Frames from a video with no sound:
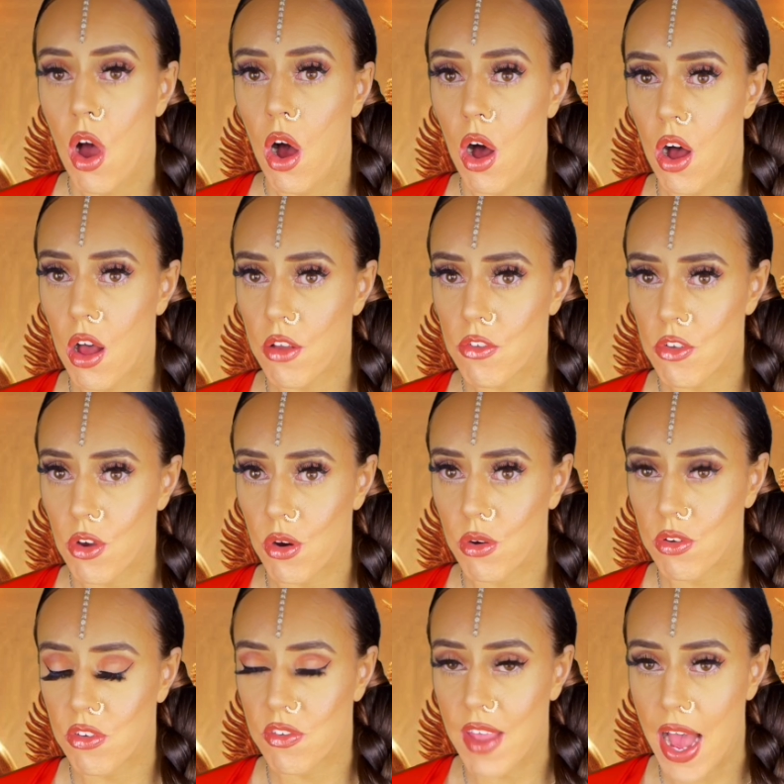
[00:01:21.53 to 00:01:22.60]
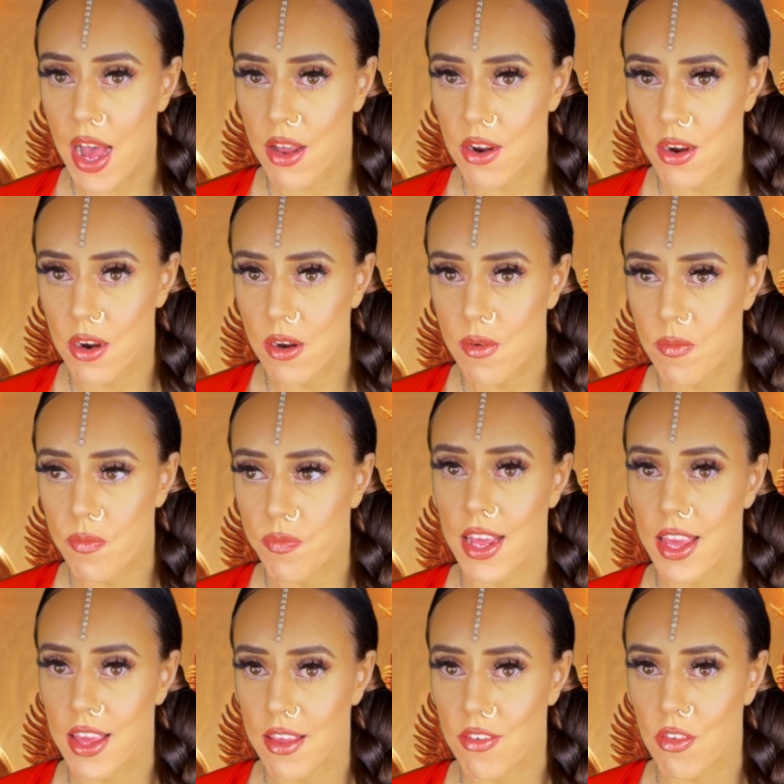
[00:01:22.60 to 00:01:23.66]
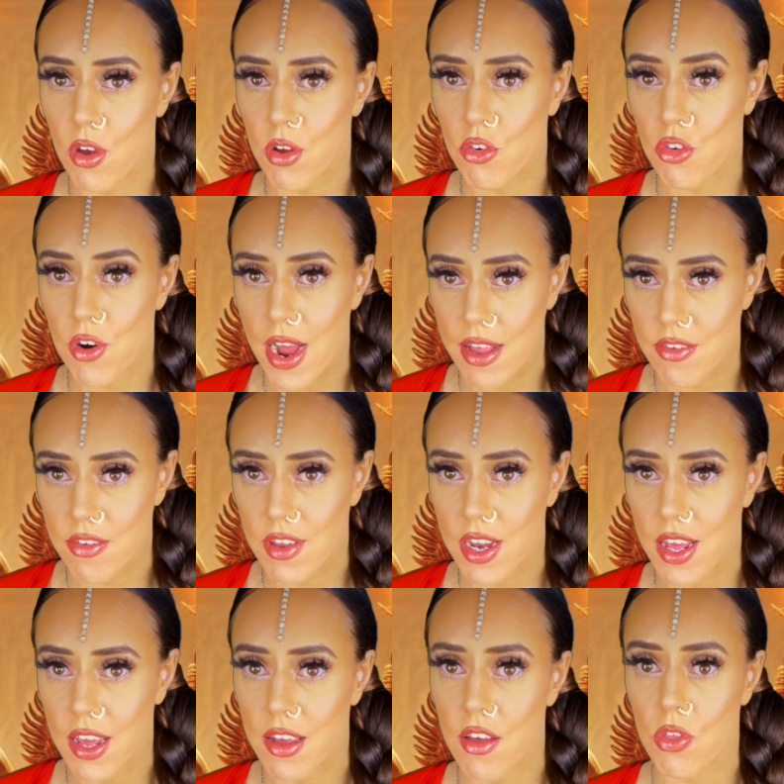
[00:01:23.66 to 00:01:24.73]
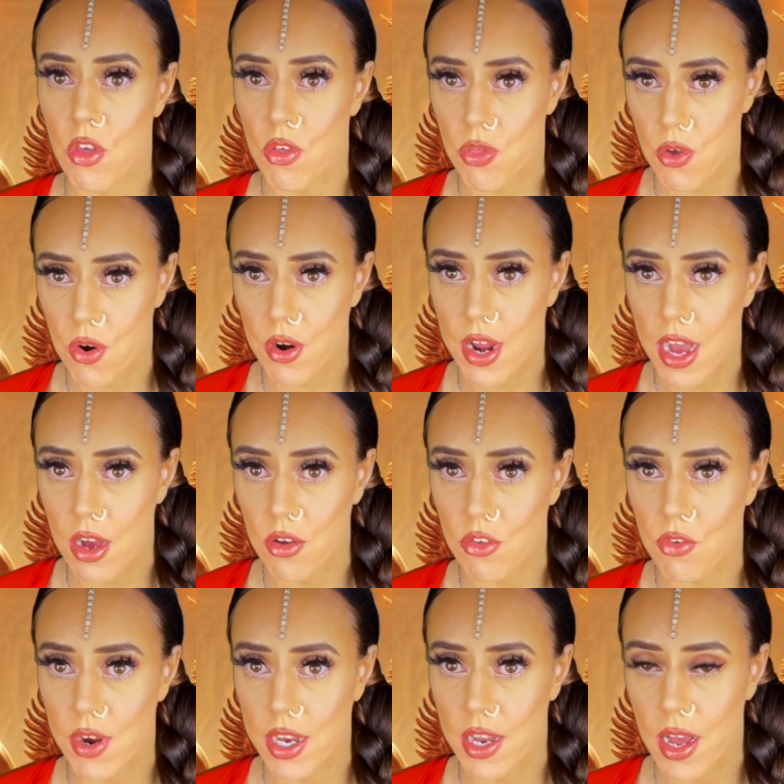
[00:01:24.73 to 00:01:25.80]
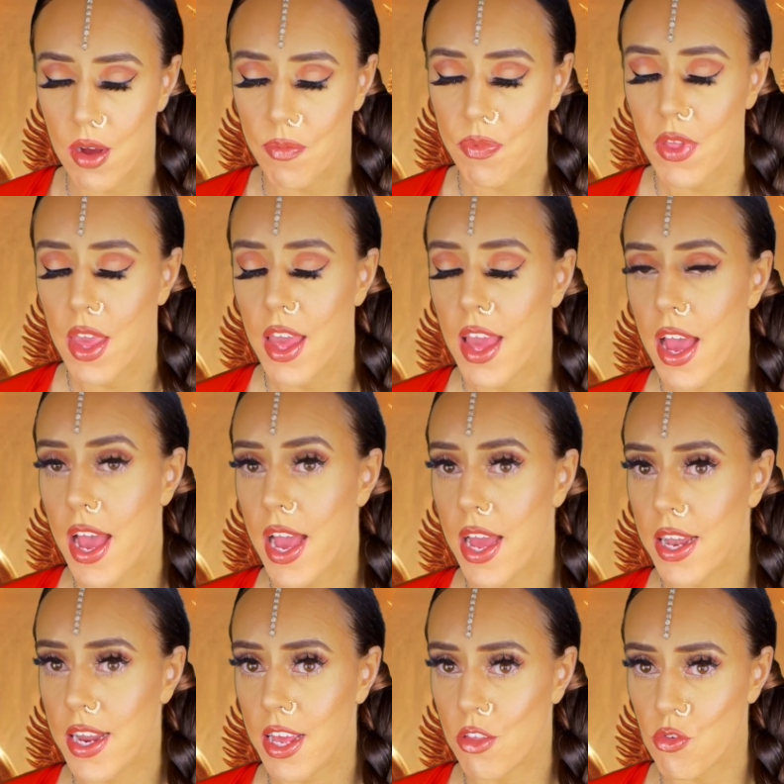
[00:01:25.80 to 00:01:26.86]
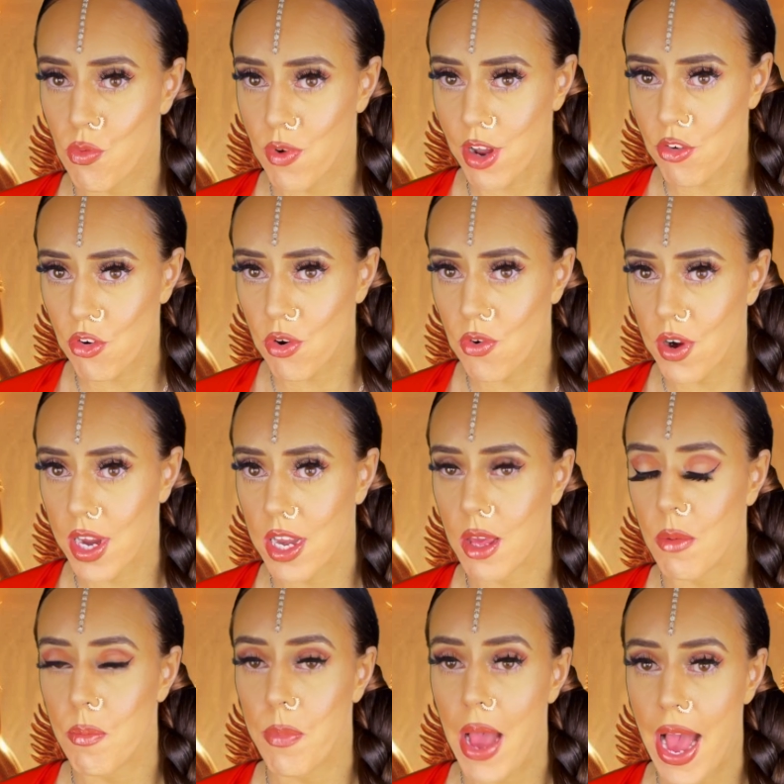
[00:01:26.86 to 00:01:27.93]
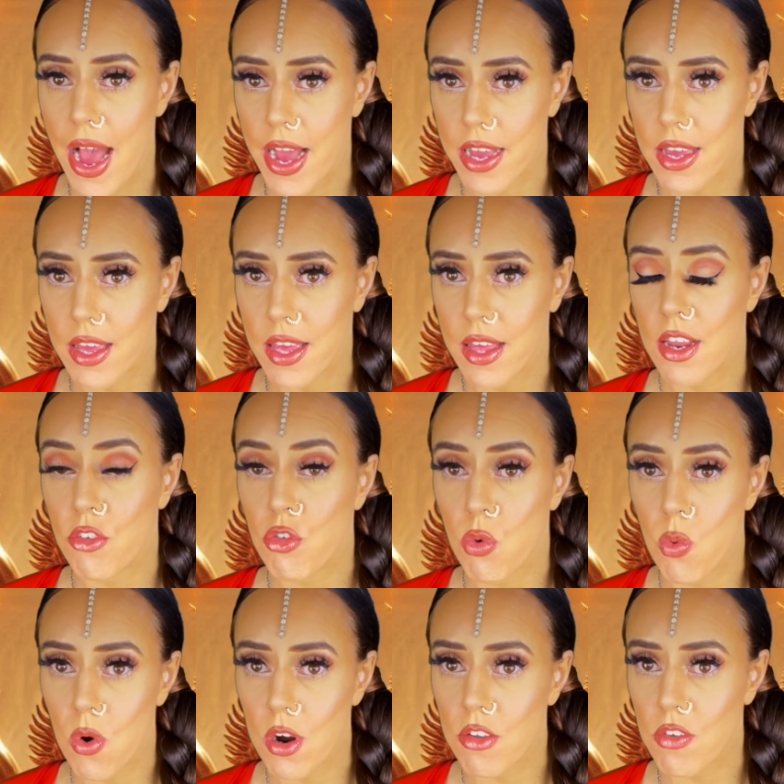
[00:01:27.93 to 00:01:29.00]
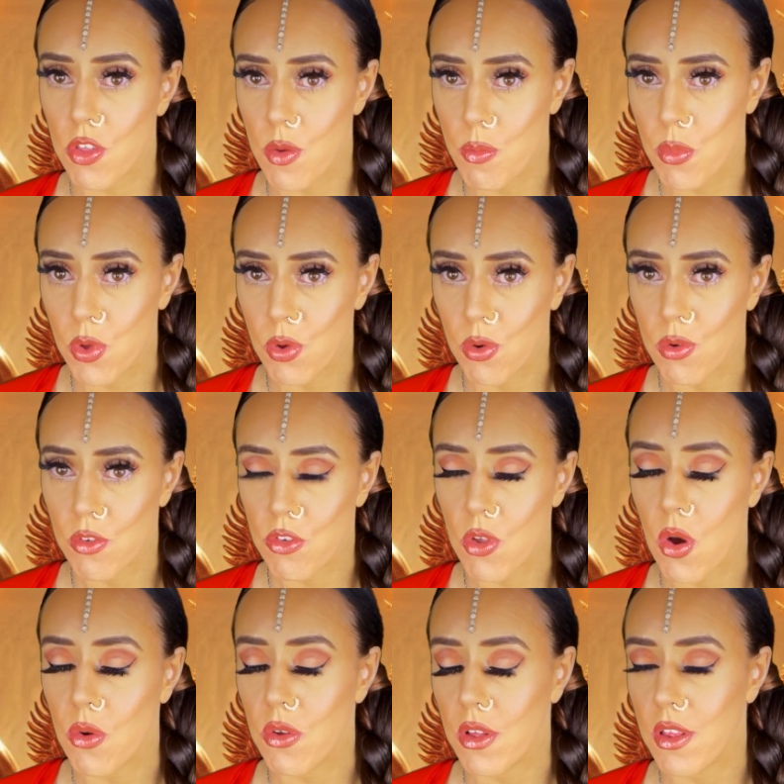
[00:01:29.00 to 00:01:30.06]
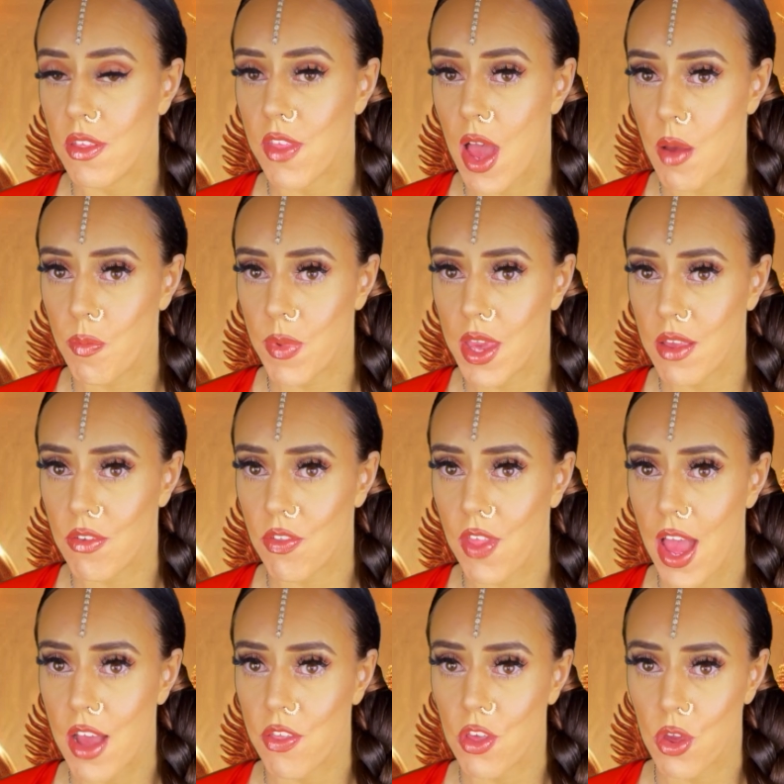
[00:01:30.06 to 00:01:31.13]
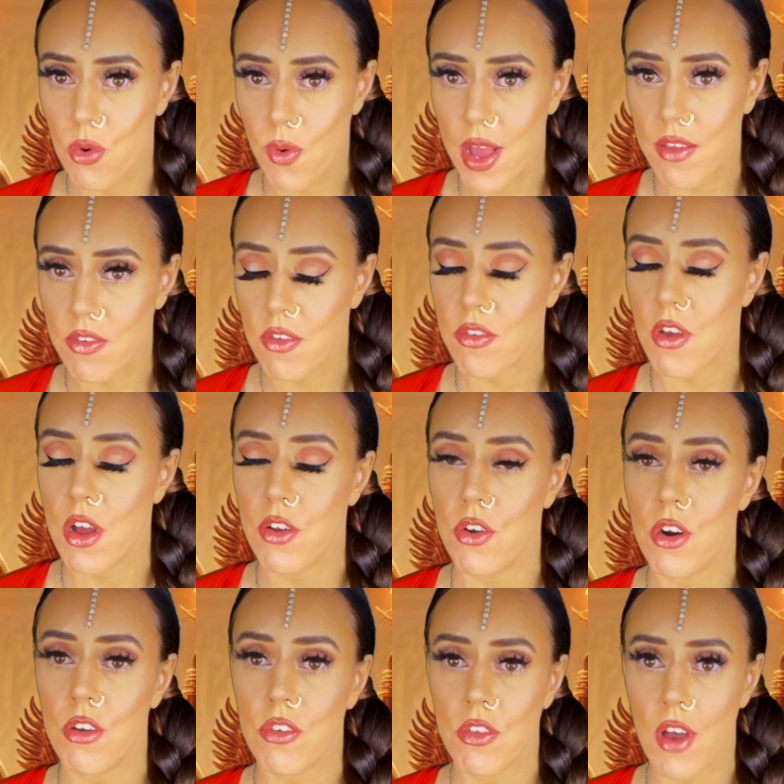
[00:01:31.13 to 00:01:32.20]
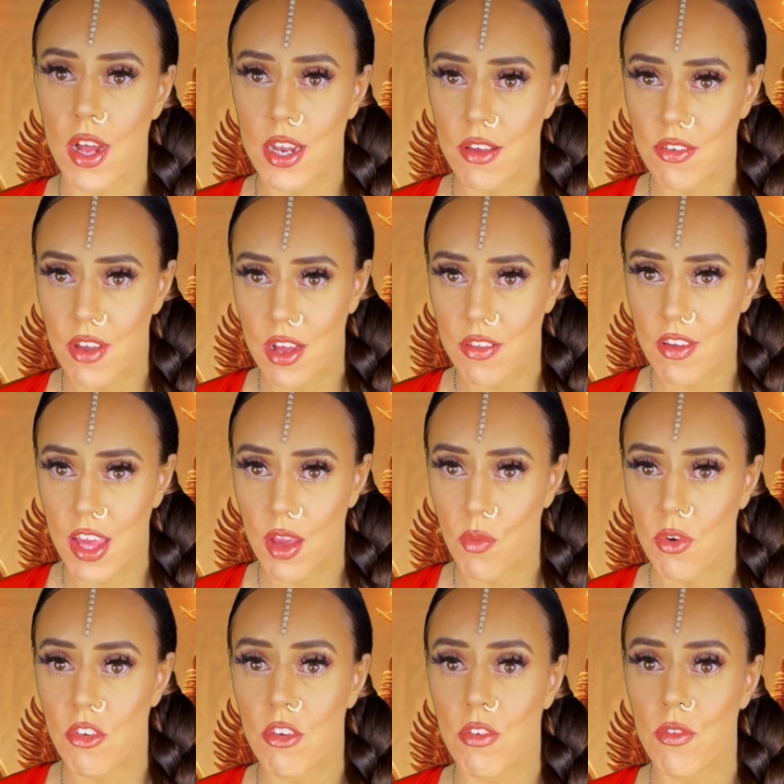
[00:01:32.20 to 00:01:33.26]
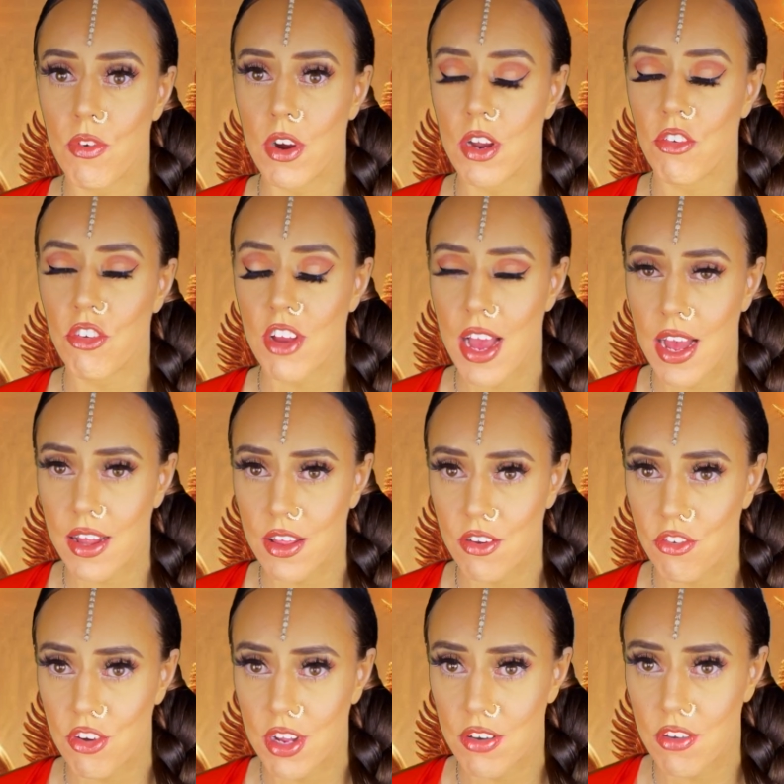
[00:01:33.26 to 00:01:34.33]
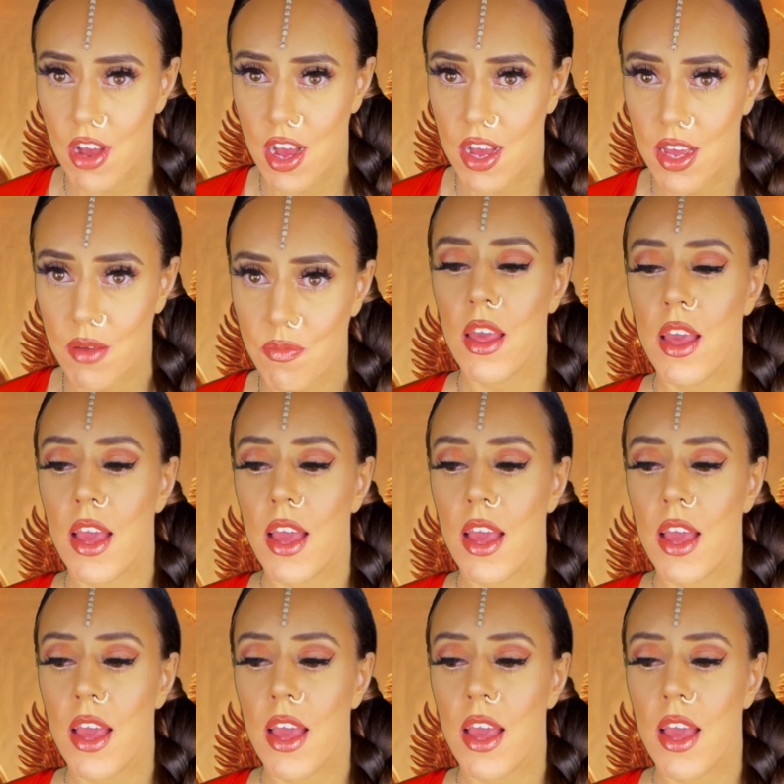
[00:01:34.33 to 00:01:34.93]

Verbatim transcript: Also, Saturn is transiting the third house right now, and it's retrograding back towards the moon. So that means that the U S is under Sadi Sati, which is a very challenging time.